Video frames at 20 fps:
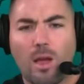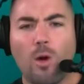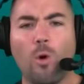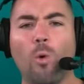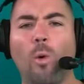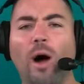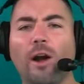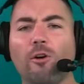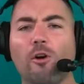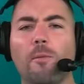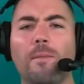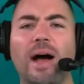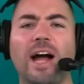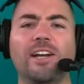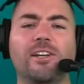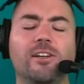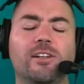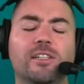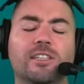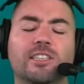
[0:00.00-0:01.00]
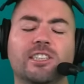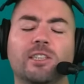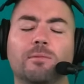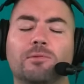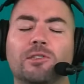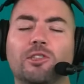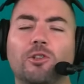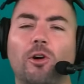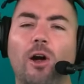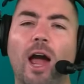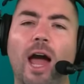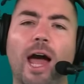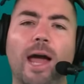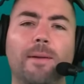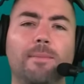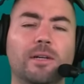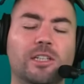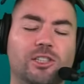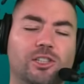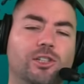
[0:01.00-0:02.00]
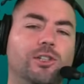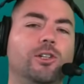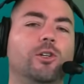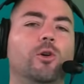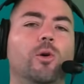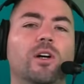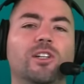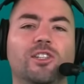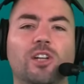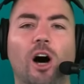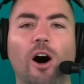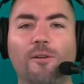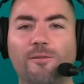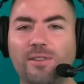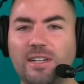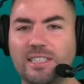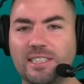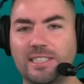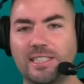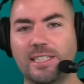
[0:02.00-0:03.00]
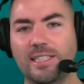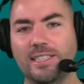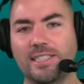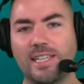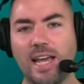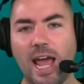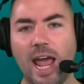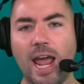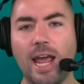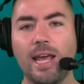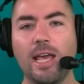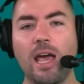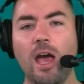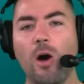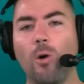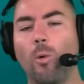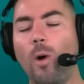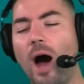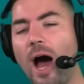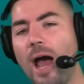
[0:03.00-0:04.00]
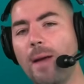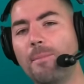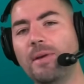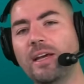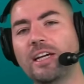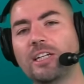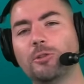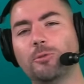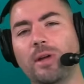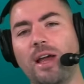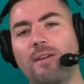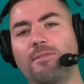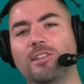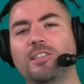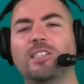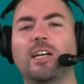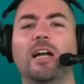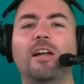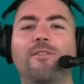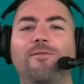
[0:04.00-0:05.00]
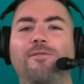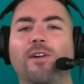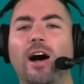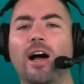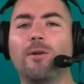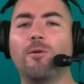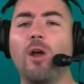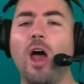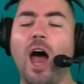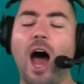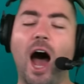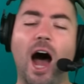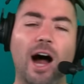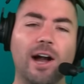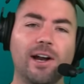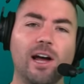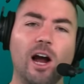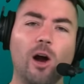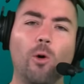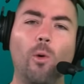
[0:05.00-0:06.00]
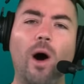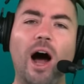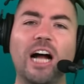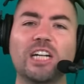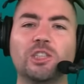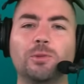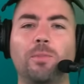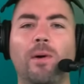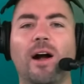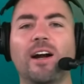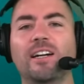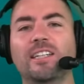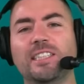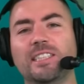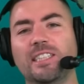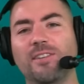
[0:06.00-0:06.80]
I want to remind you to subscribe to Dolphins Today. Why? Because we have a ton of fun on our watch parties.